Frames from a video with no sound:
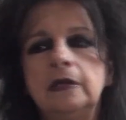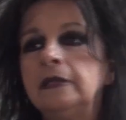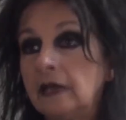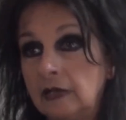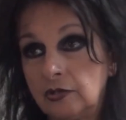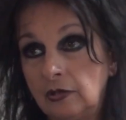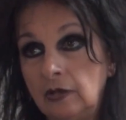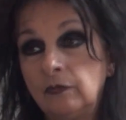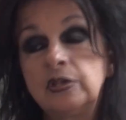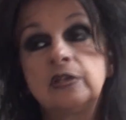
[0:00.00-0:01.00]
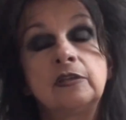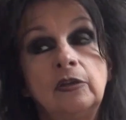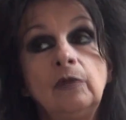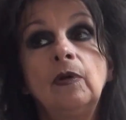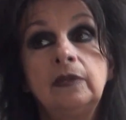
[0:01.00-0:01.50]
International, which is the
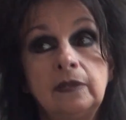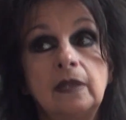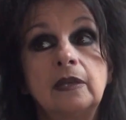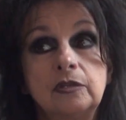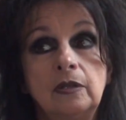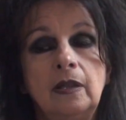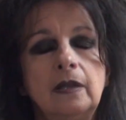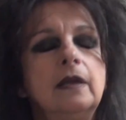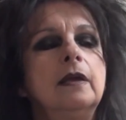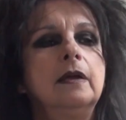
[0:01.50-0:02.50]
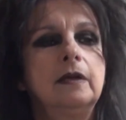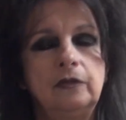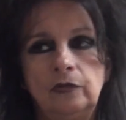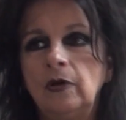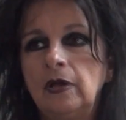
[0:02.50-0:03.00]
only one international.
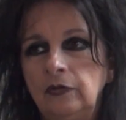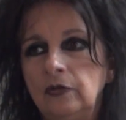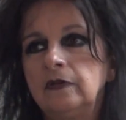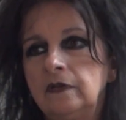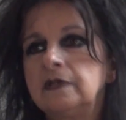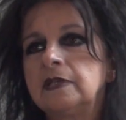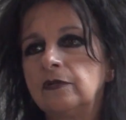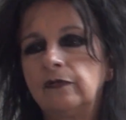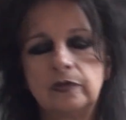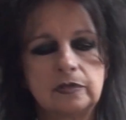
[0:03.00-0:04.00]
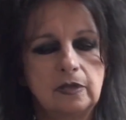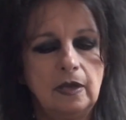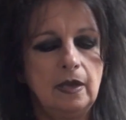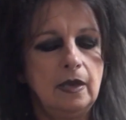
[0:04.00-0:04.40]
This is the first.